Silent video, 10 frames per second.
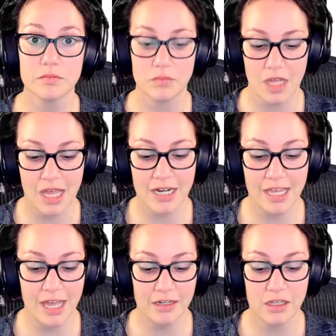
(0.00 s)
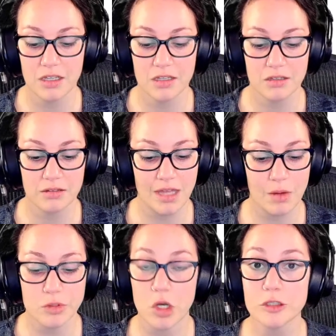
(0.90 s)
And again, that was
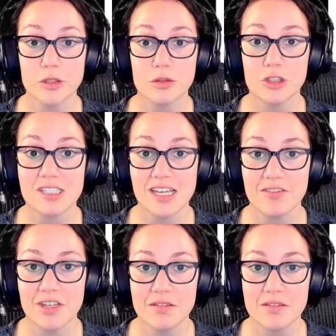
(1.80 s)
also just given.